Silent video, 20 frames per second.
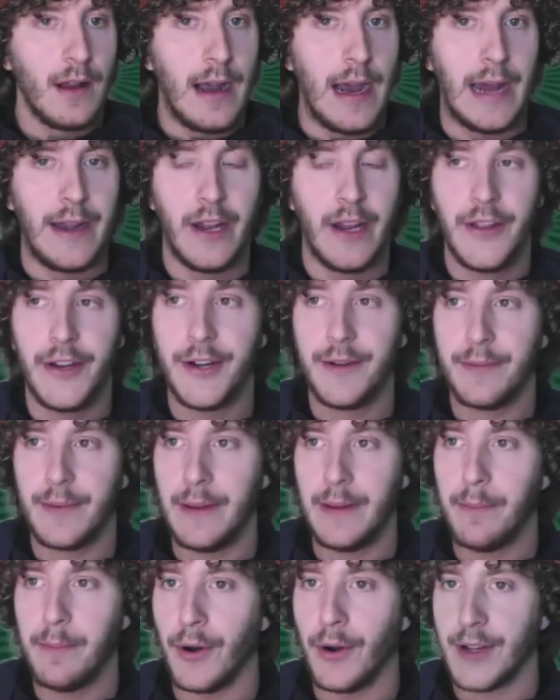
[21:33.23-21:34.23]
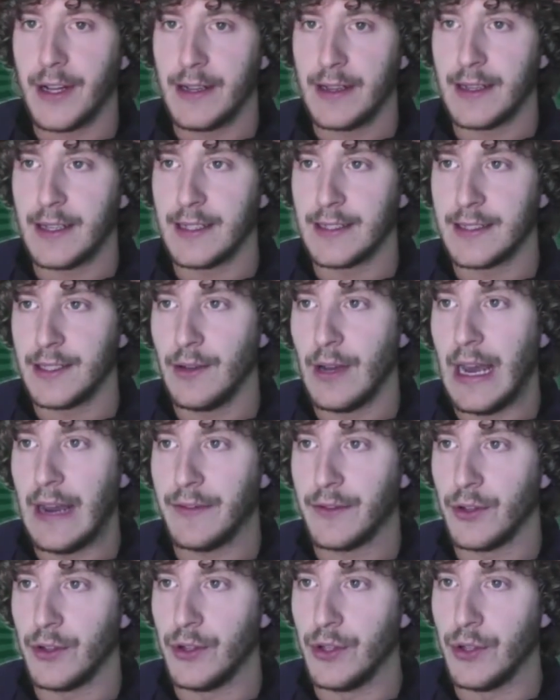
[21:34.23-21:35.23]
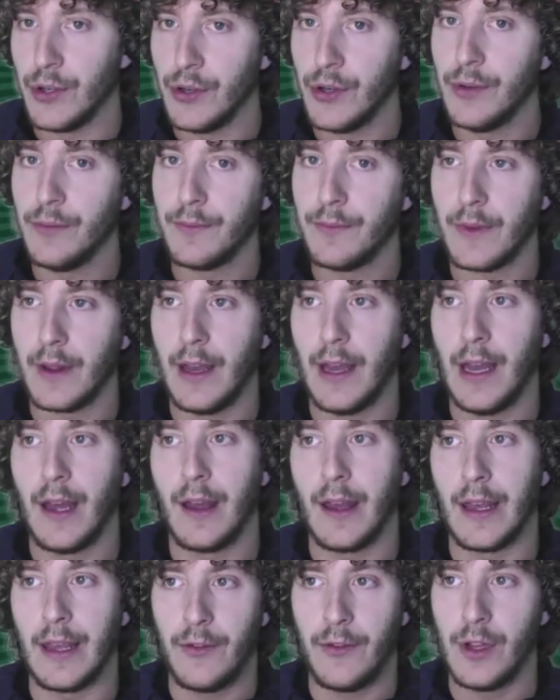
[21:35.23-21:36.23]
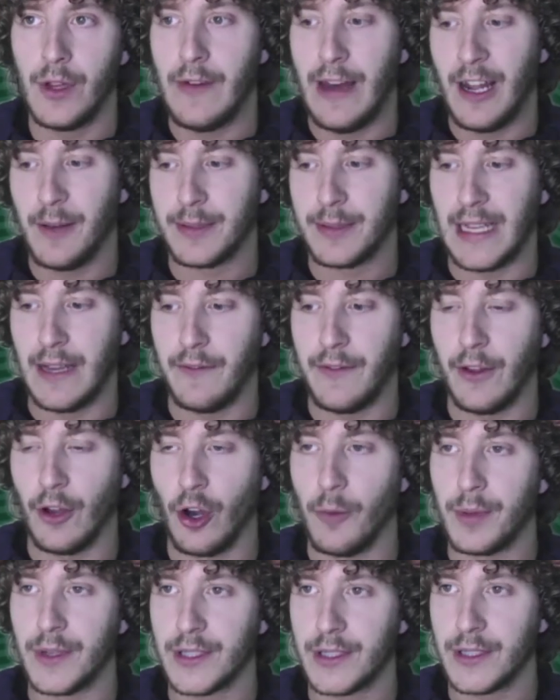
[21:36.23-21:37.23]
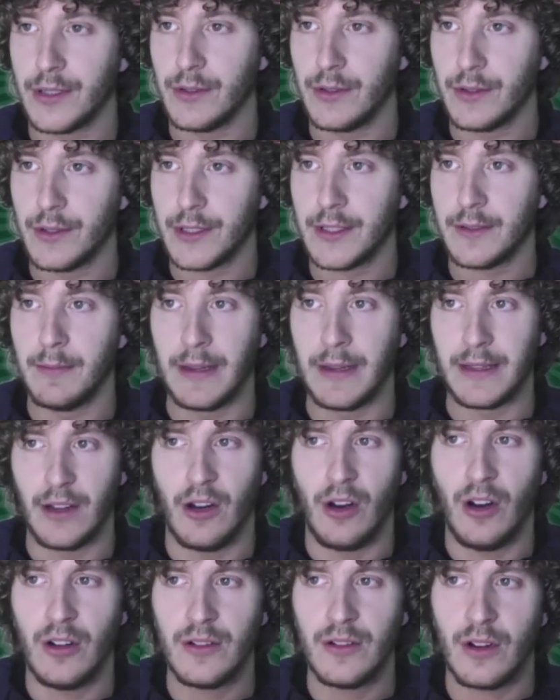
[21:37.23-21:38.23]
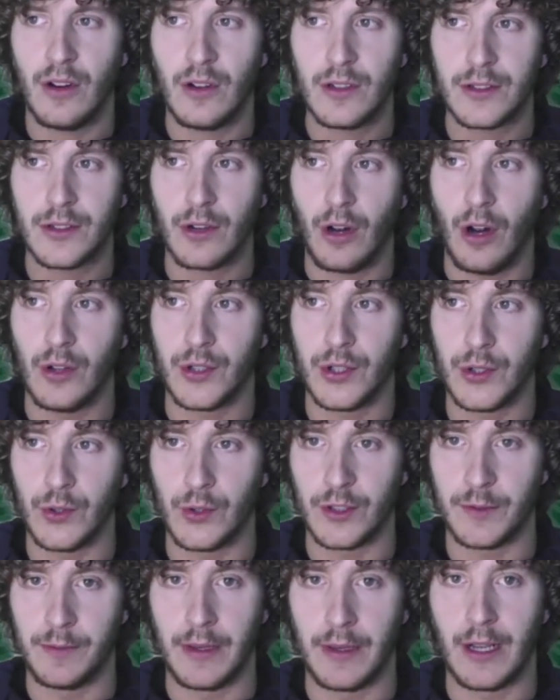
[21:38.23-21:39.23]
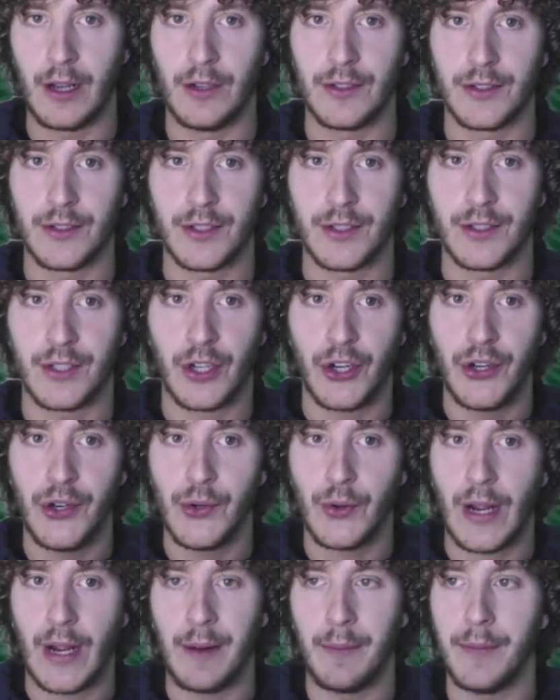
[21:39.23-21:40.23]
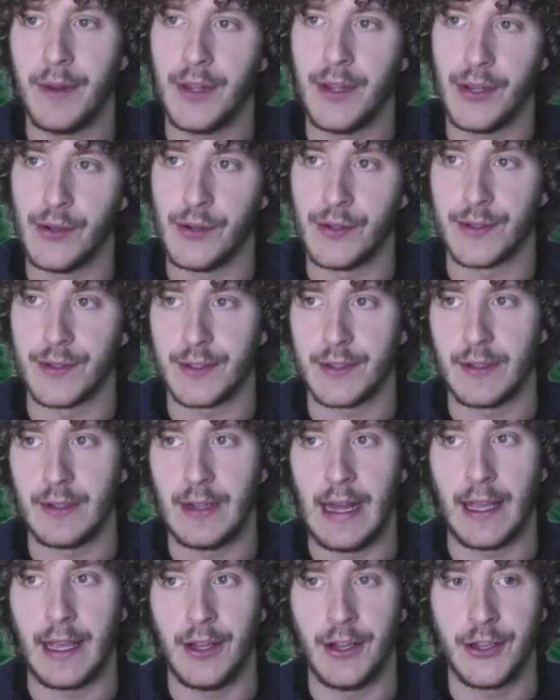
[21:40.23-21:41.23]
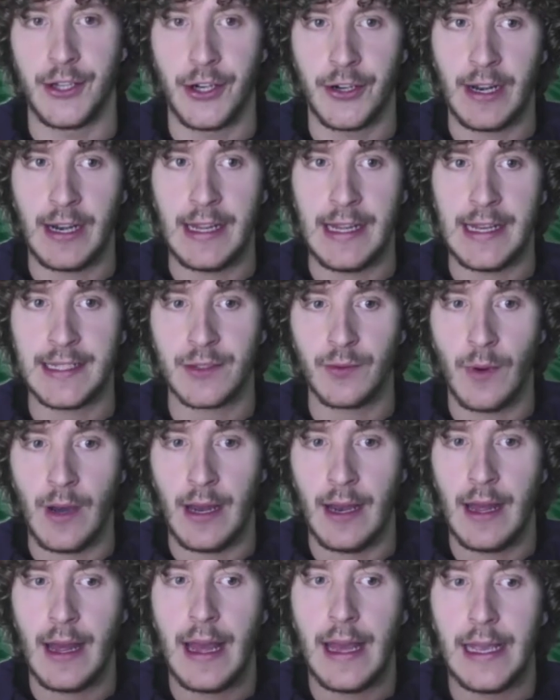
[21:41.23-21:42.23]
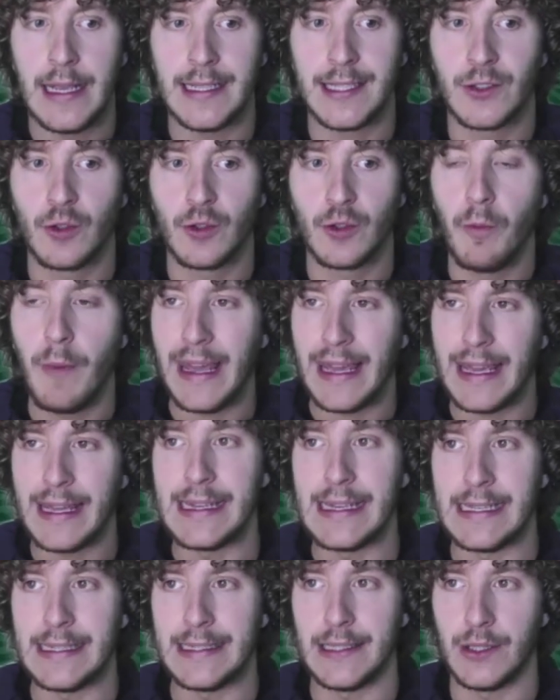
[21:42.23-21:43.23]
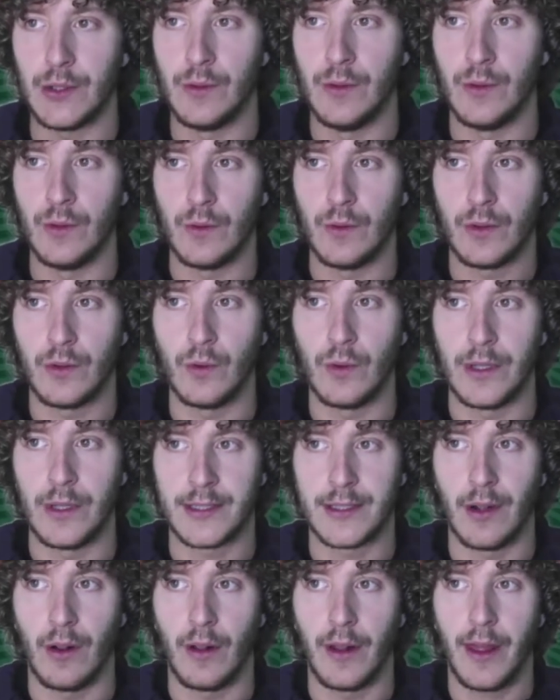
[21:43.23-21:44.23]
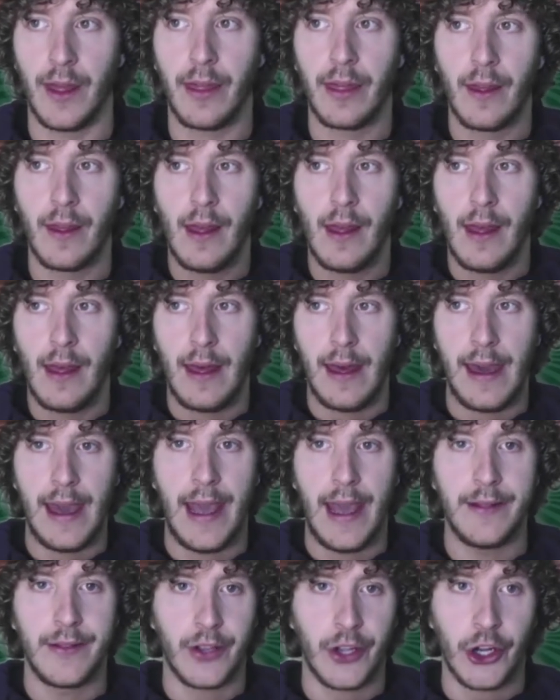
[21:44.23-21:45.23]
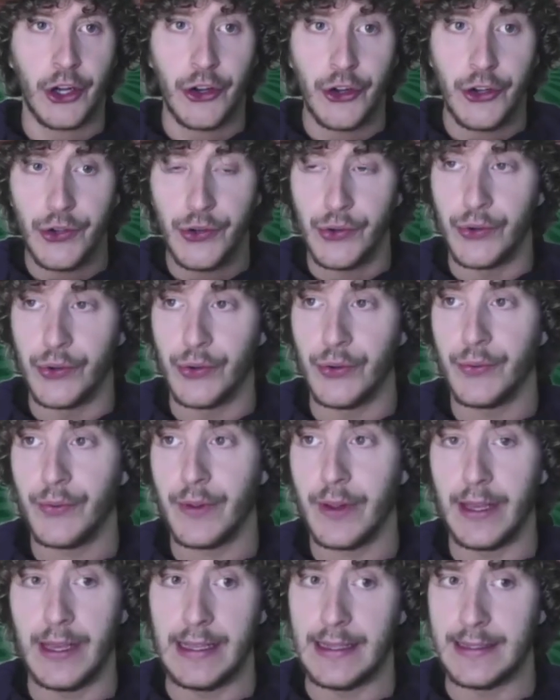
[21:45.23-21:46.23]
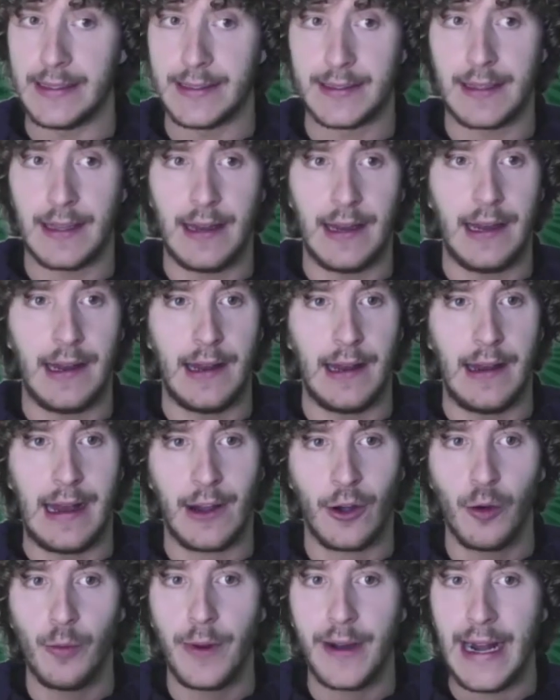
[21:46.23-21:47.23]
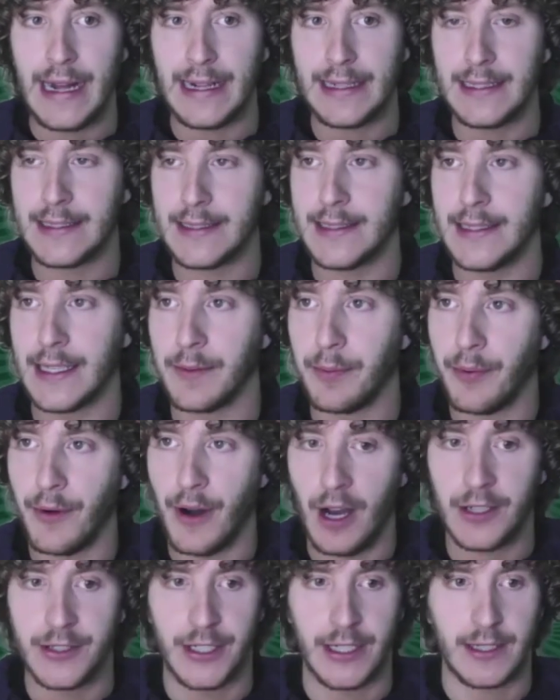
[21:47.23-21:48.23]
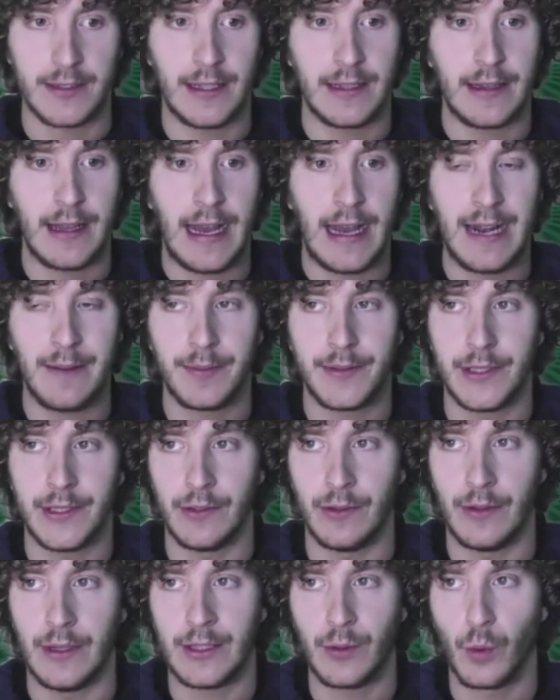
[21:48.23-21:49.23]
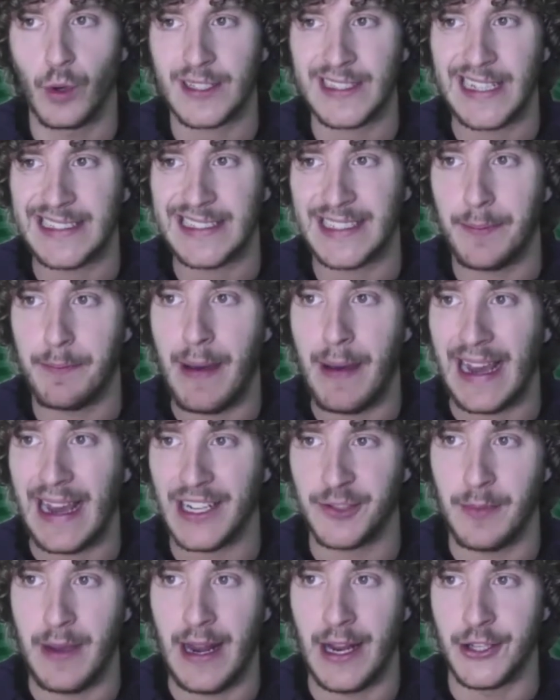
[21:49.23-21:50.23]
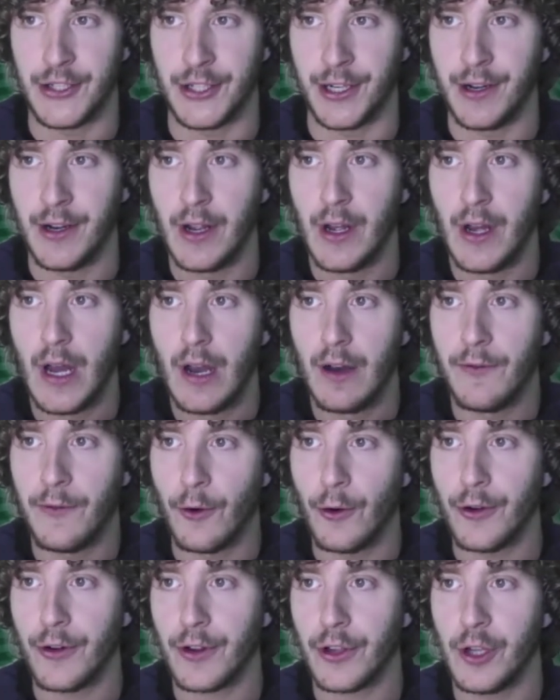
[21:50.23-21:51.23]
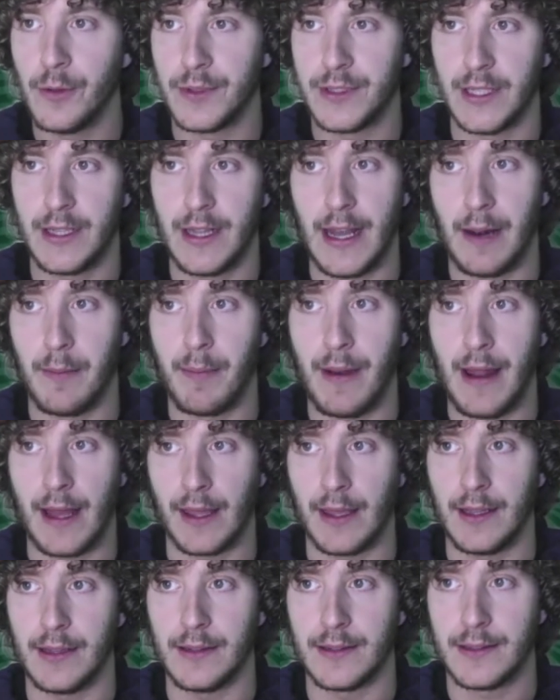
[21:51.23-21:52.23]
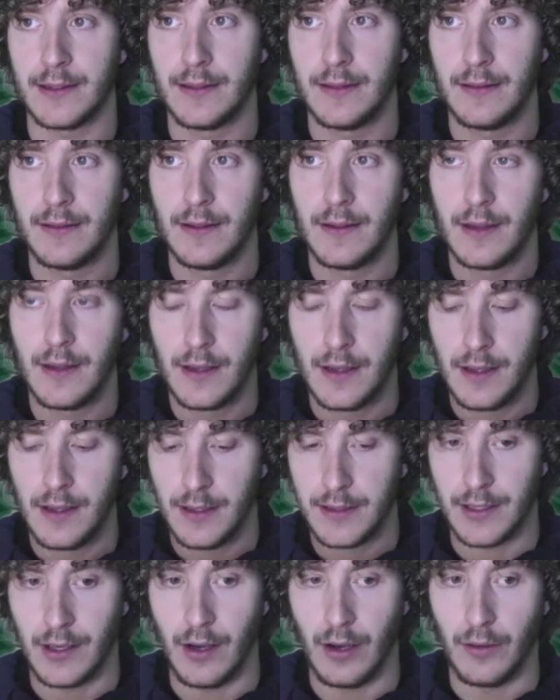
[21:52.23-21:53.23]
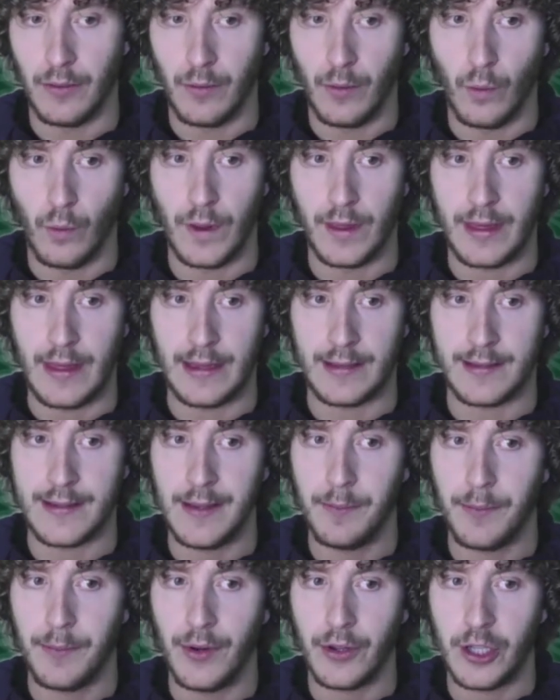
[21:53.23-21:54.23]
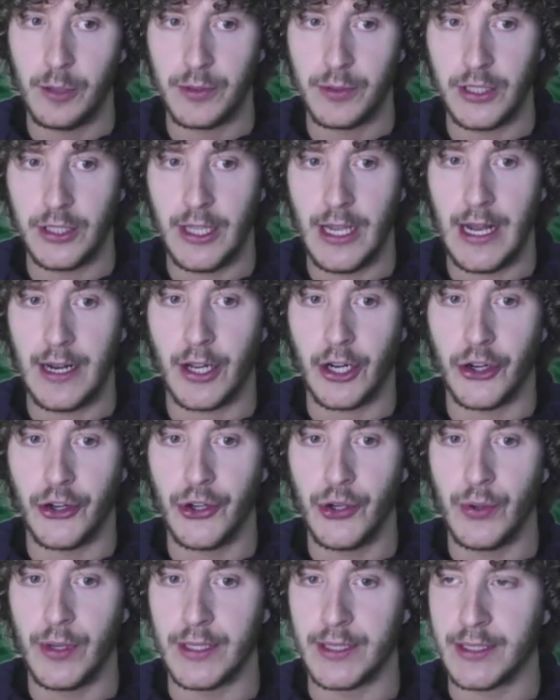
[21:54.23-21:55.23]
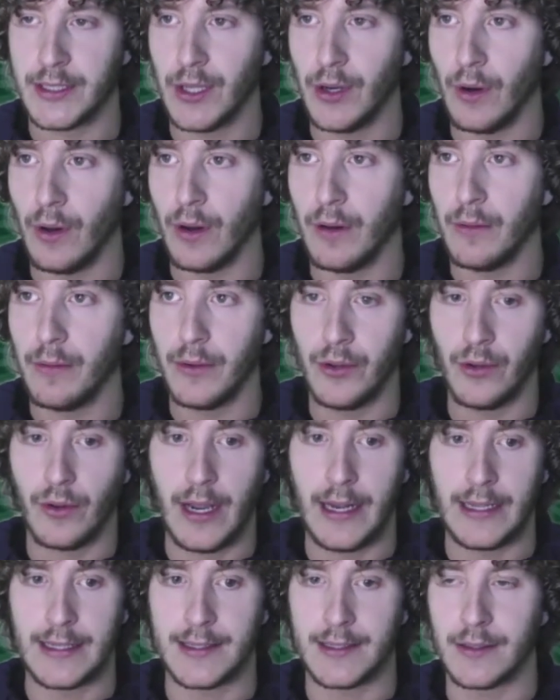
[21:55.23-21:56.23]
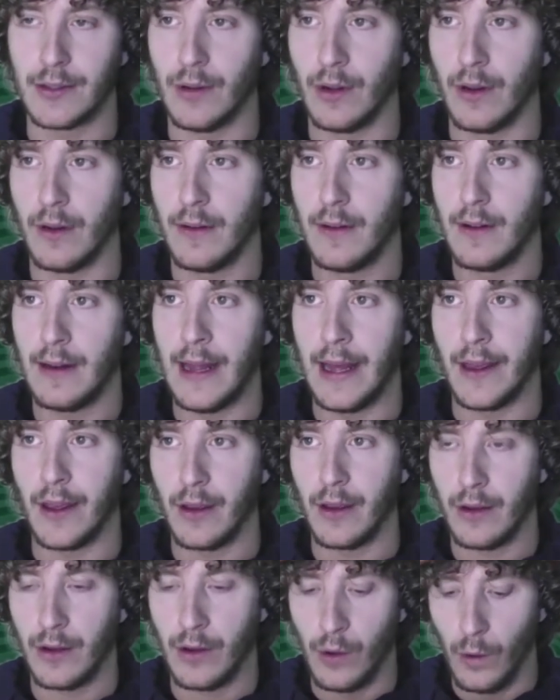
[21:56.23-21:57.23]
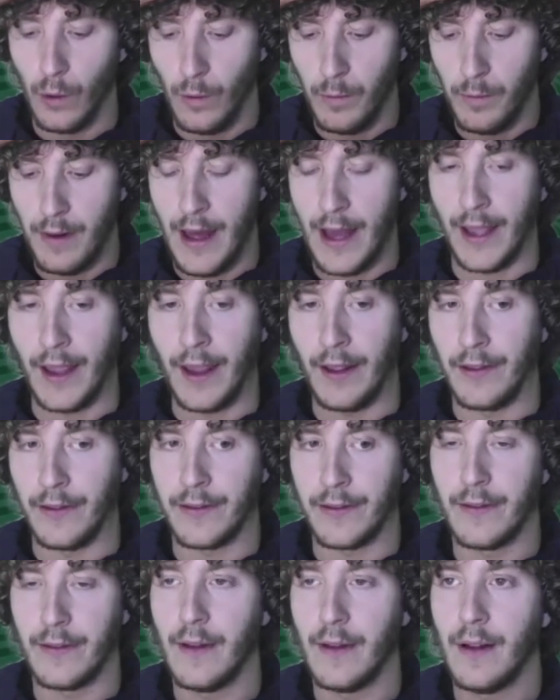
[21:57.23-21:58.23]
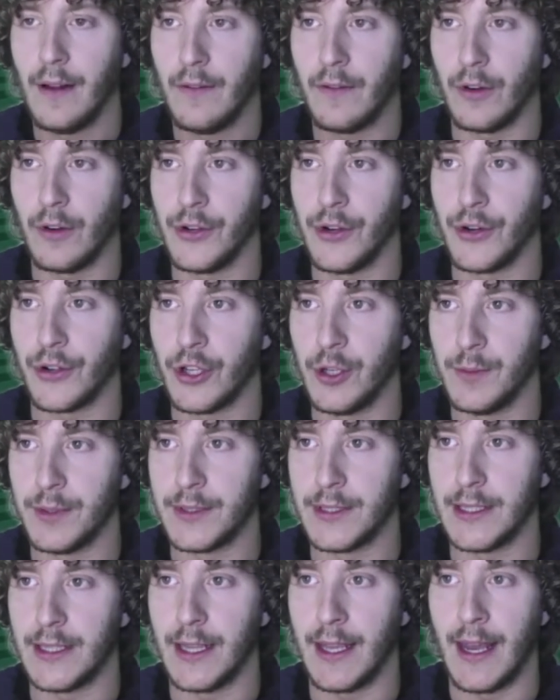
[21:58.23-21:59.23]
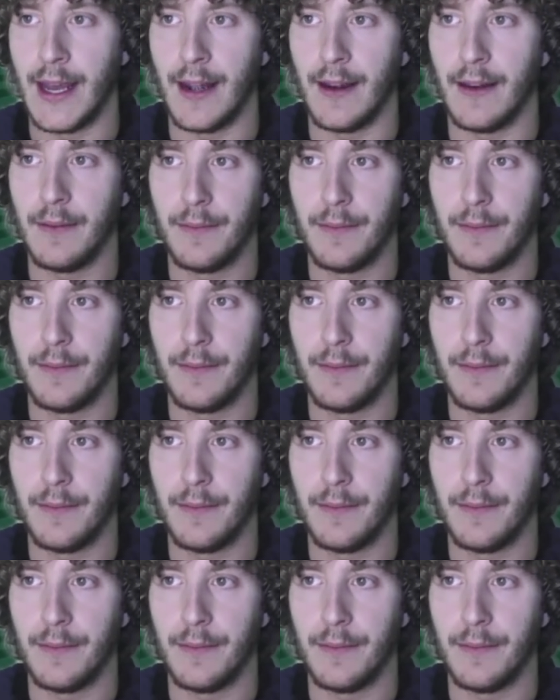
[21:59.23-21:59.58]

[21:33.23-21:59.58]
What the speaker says: Another important things you have to do if you develop something open source, but also closed source, because Crew can be used like internally as well, is to make it easy to install it. And Crew is a Kubernetes SIG project that helps you. It works as a package manager for Qctl plugins. So with a simple Qctl Crew install, you can install like cool plugins for your Qctl.